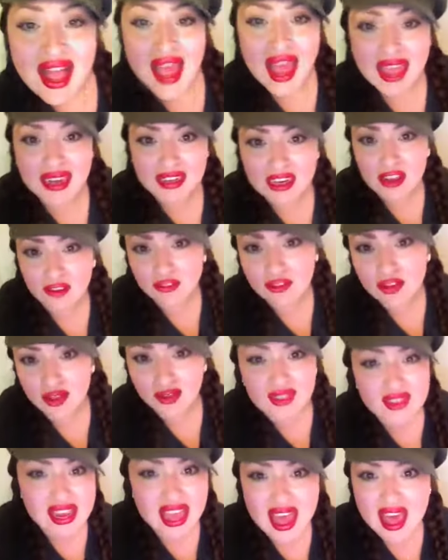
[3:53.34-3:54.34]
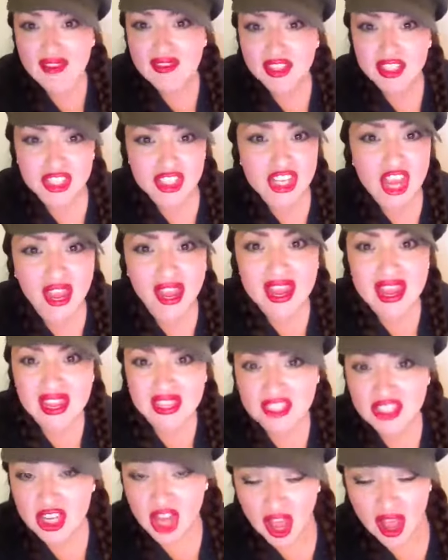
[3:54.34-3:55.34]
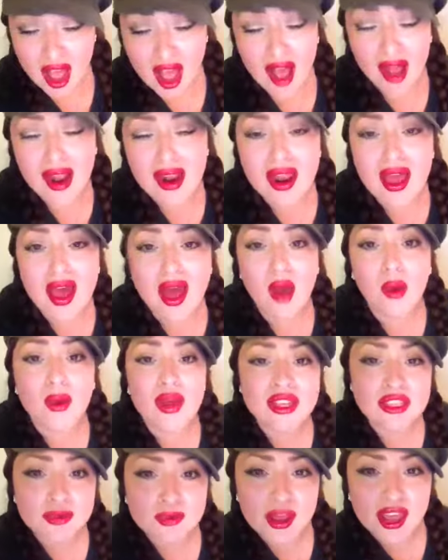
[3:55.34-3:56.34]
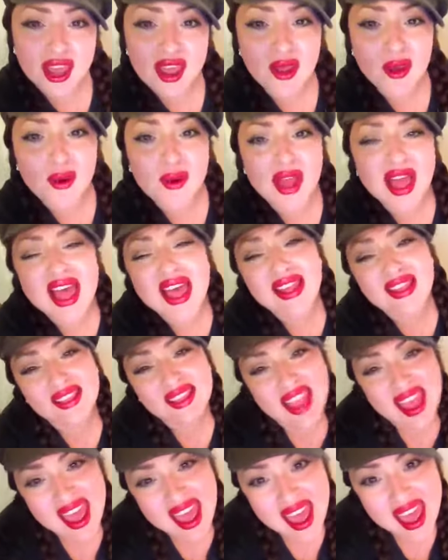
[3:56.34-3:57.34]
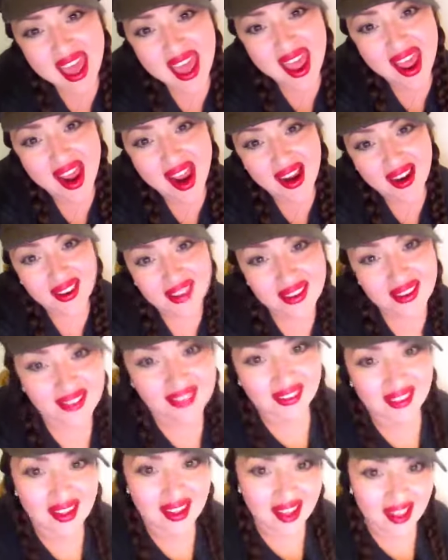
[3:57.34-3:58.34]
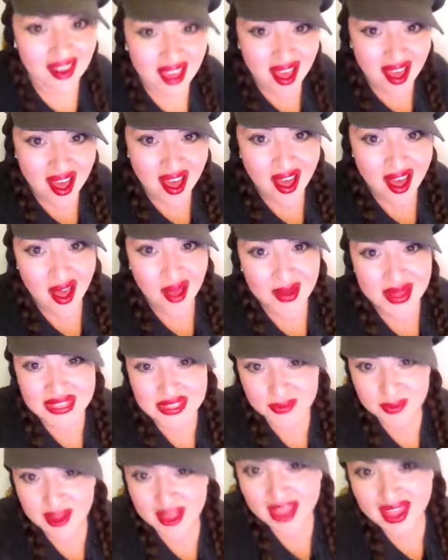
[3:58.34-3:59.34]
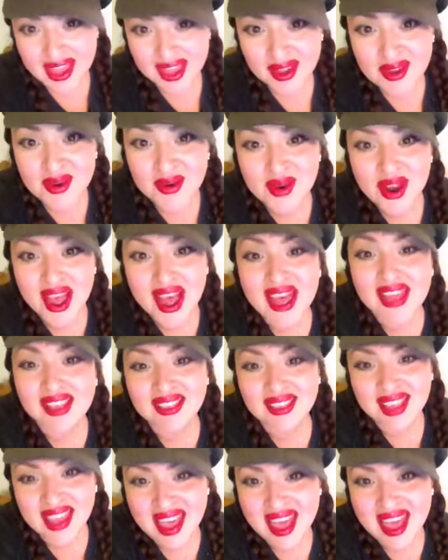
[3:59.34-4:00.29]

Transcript: And if you'll never change, I'll always be right there. I'll always be right